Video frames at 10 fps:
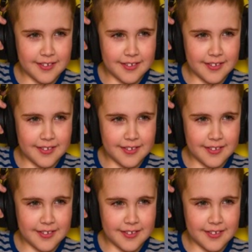
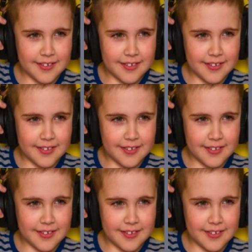
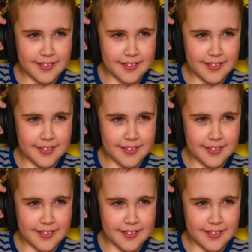
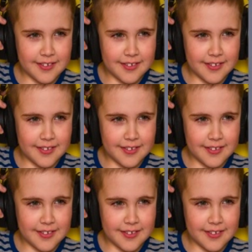
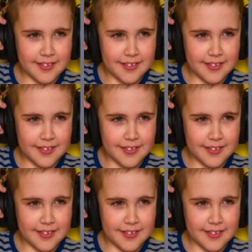
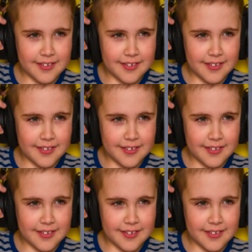
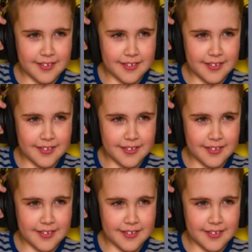
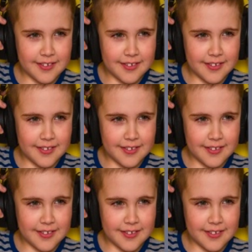
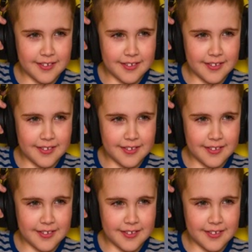This is a still picture; no speech is visible.